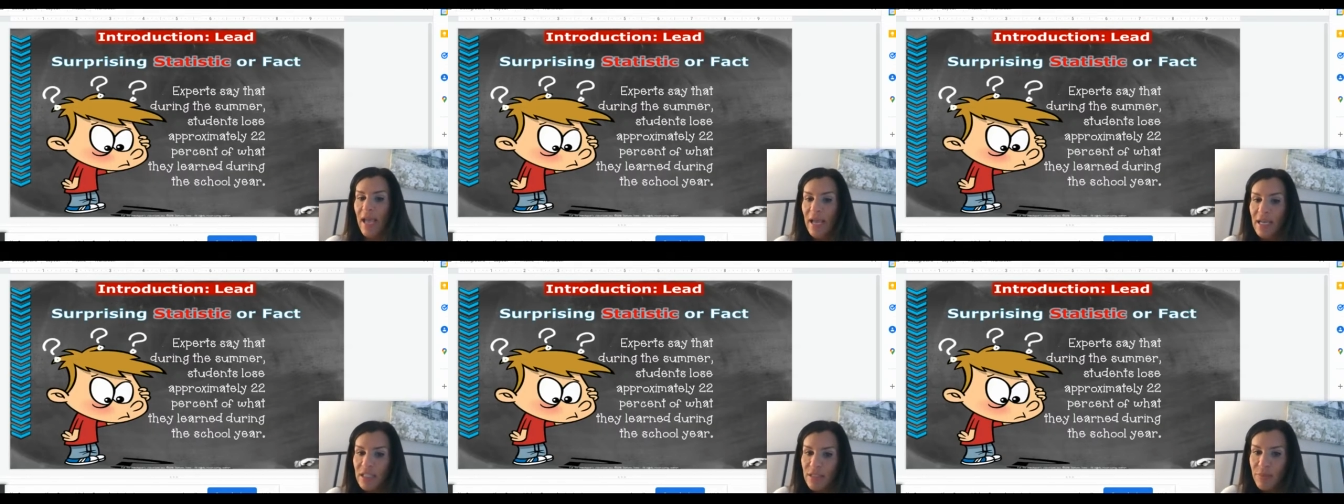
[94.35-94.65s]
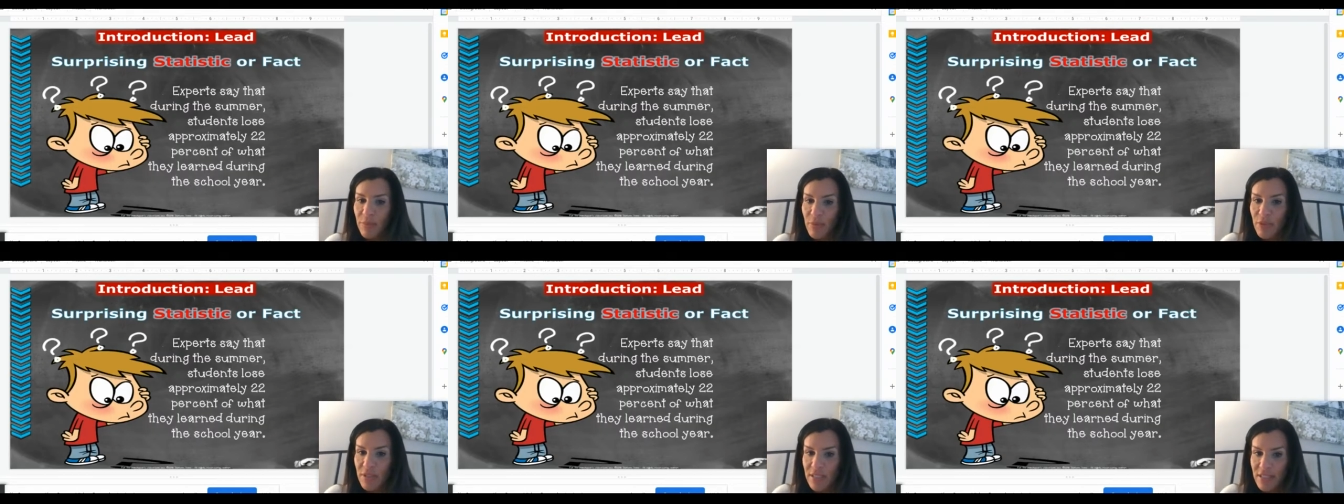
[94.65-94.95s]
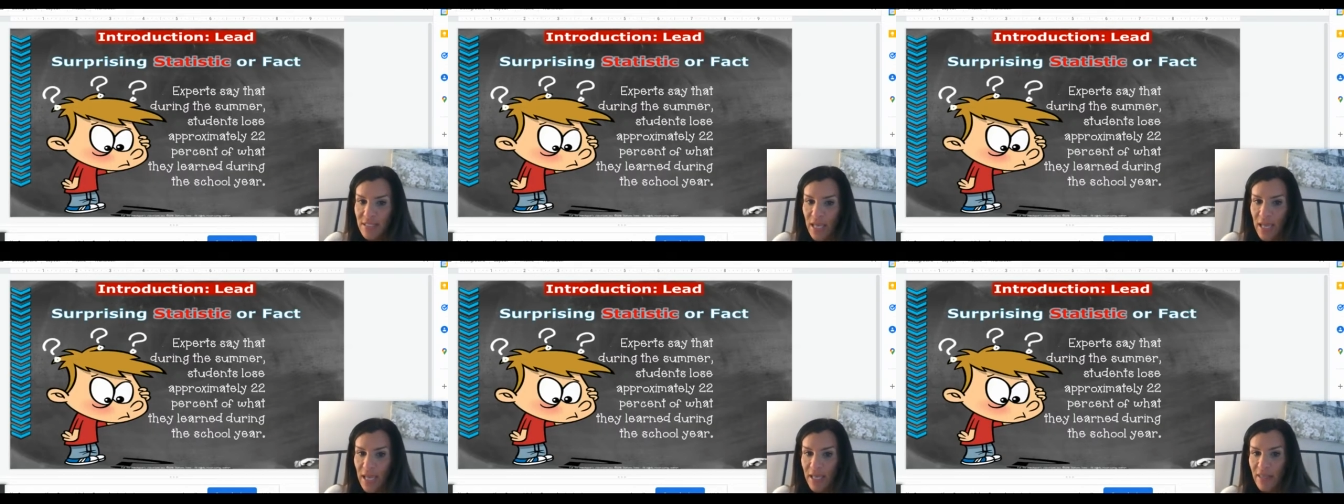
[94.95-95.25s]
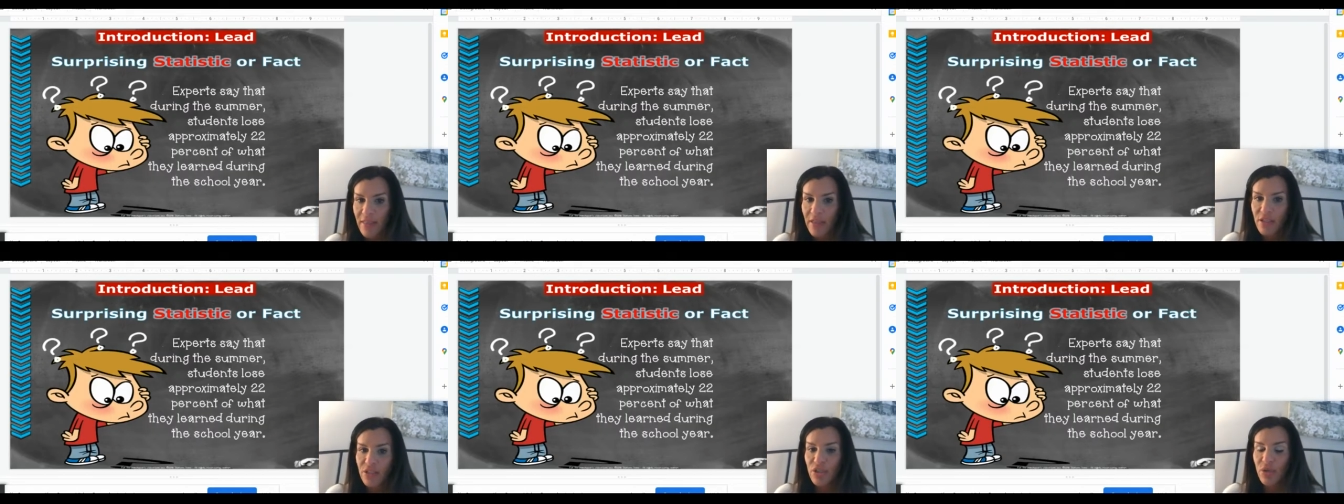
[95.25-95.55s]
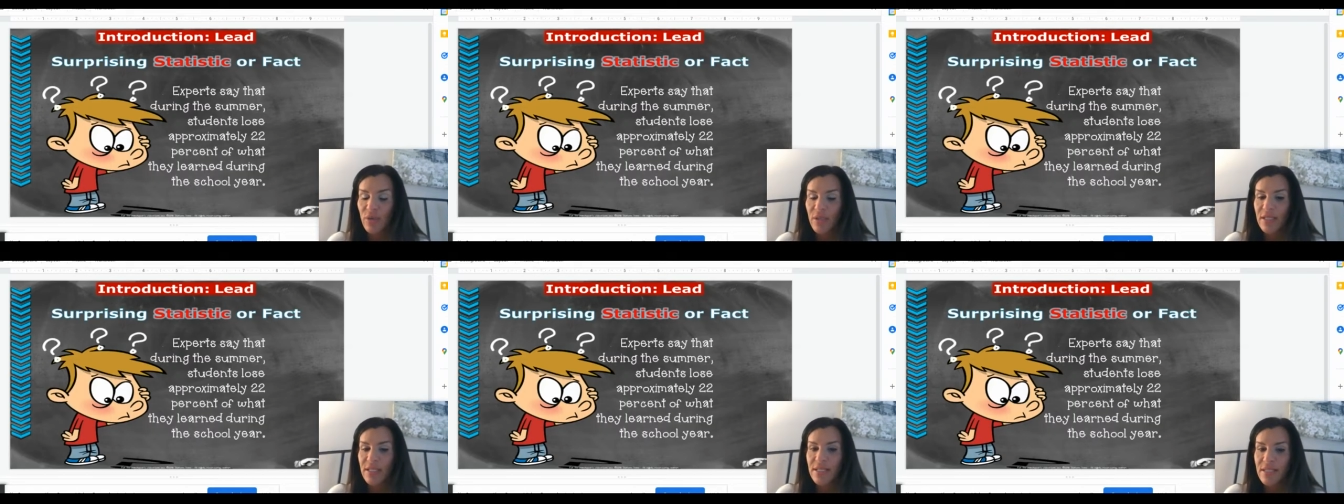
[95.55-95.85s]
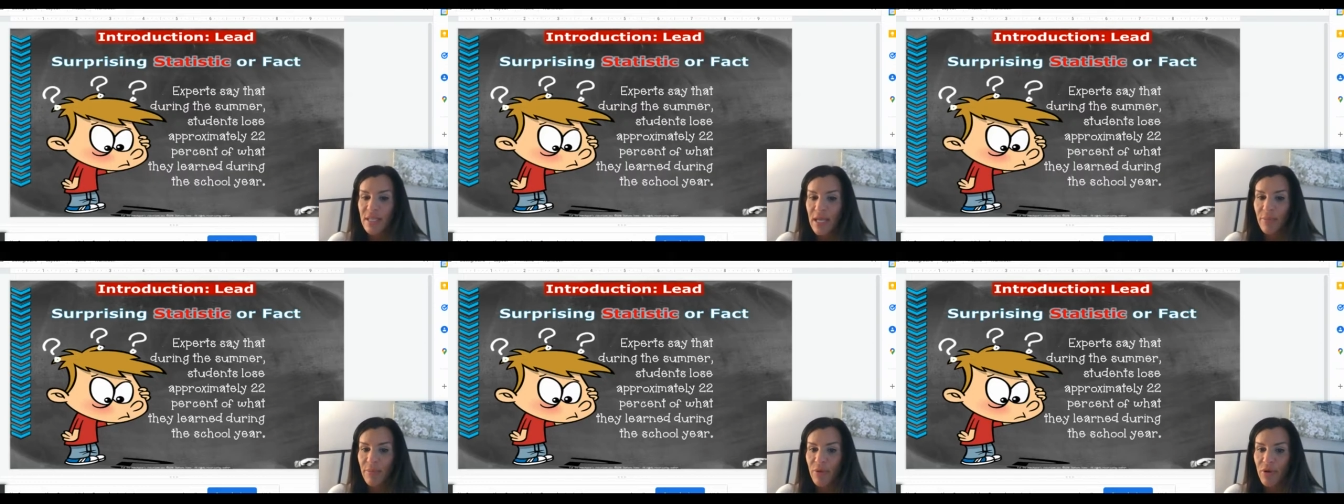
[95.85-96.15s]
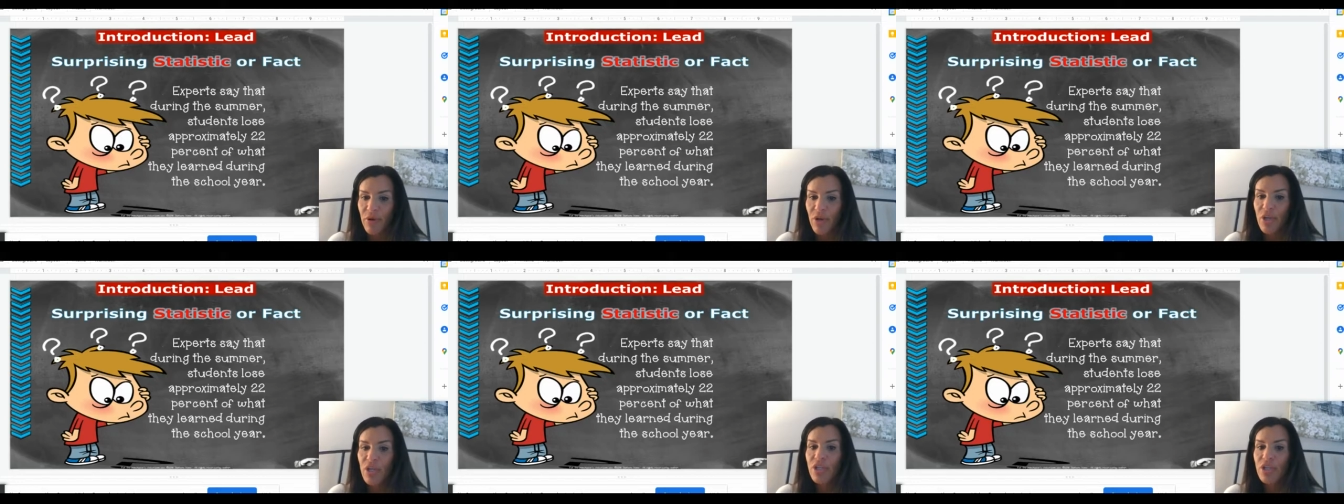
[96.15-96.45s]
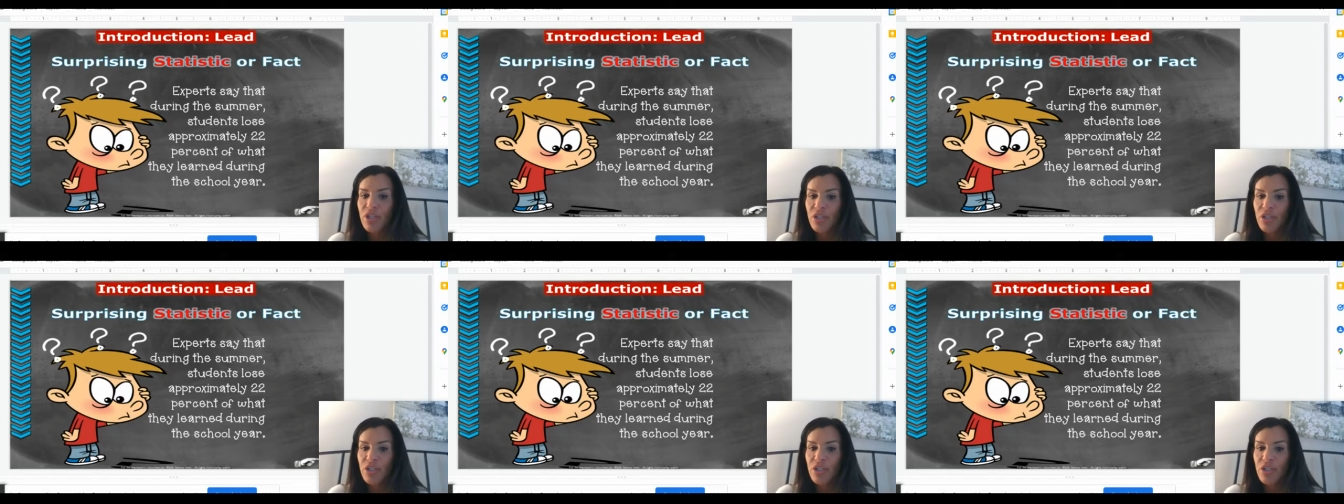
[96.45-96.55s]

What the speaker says: Experts say that during summer,